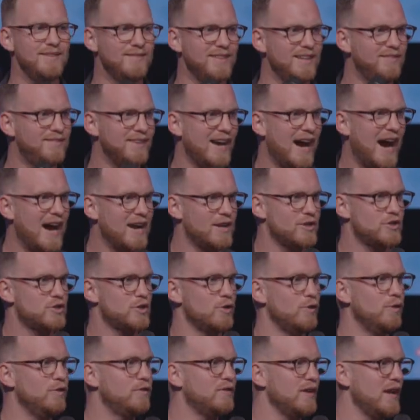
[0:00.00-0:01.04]
these
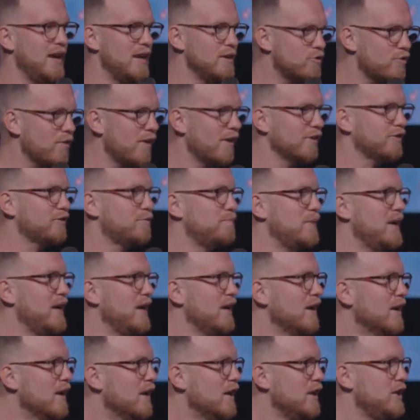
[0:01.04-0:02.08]
attitudes and trust
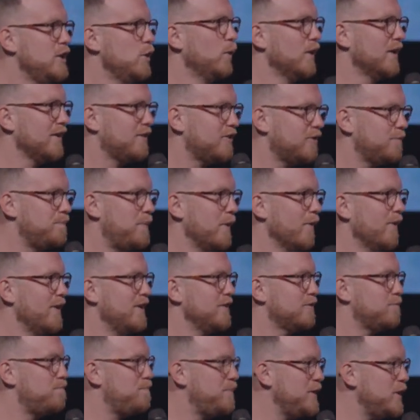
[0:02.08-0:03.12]
me, you will
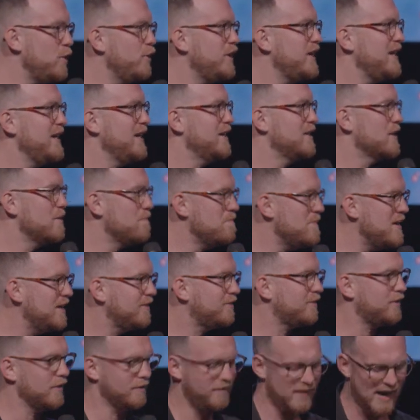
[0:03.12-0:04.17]
experience beauty in the
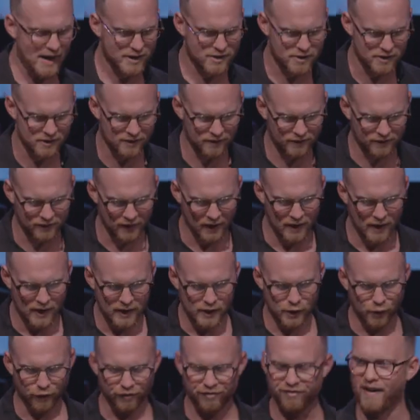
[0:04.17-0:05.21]
midst of ashes.
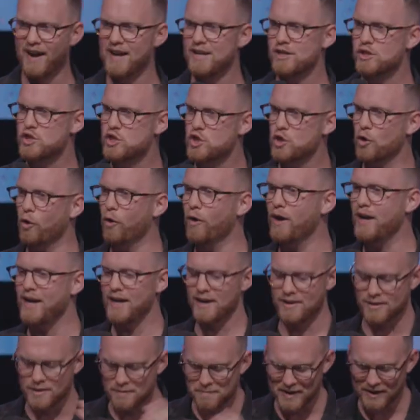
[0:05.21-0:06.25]
You'll find joy
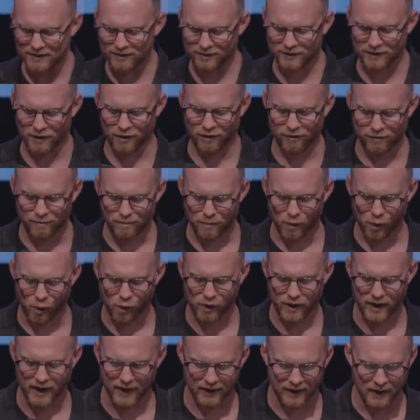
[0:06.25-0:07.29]
in the midst of
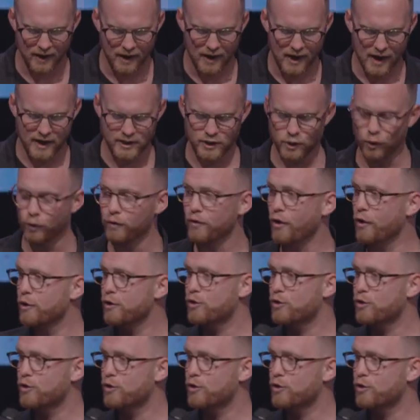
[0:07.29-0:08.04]
mourning and you'll know